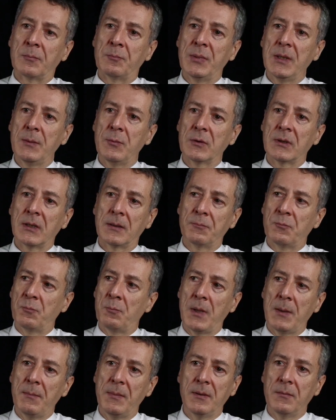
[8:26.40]
people that
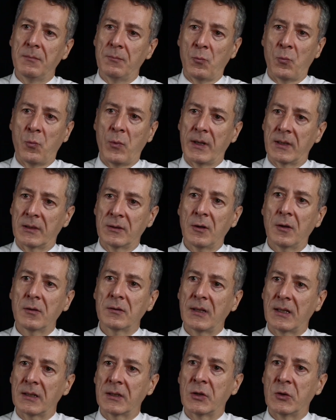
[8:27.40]
maybe were
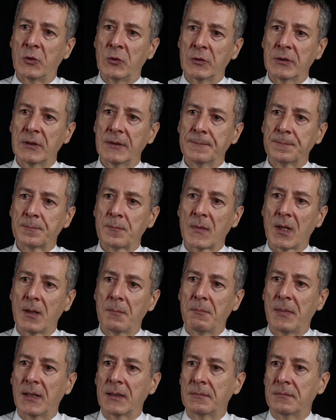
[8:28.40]
not that good,
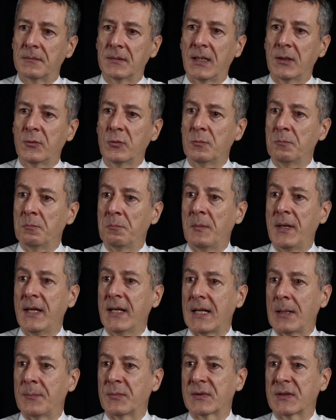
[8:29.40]
but they could
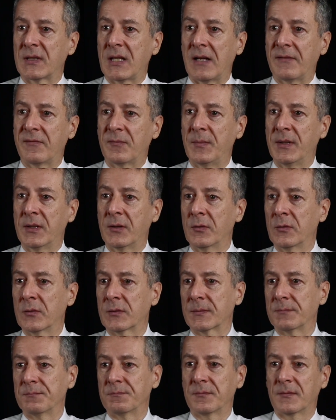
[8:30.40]
make up stuff
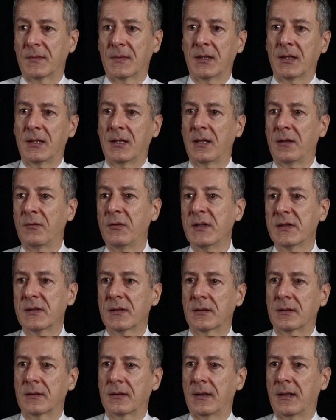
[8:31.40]
because there
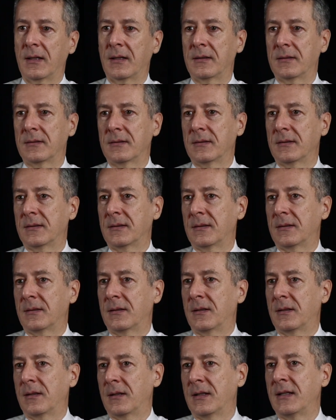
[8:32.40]
isn't
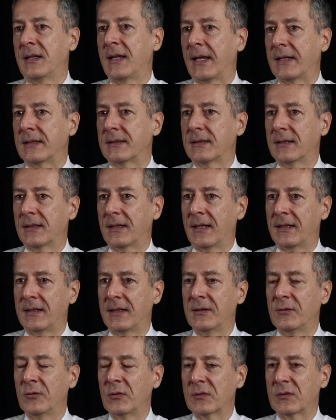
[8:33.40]
yet an
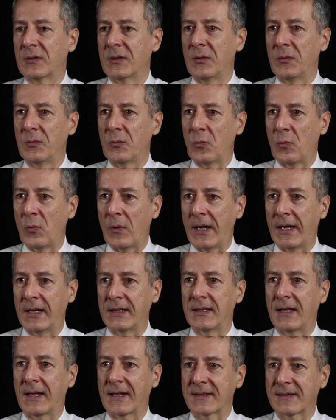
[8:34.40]

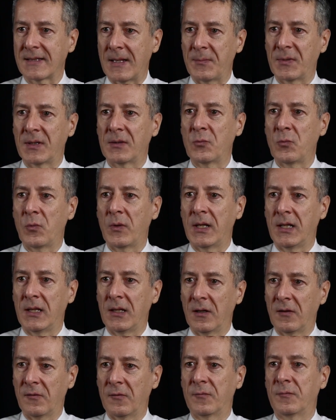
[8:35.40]
industry-wide accepted
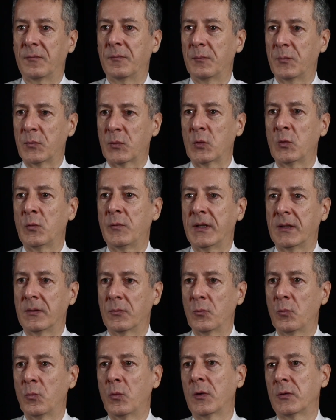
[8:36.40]
way of proving
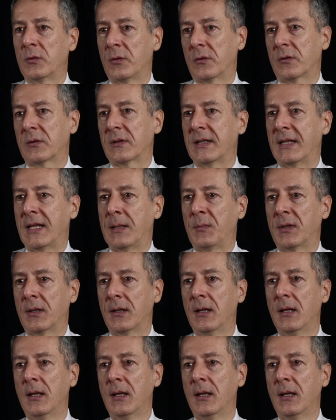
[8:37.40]
what you're claiming.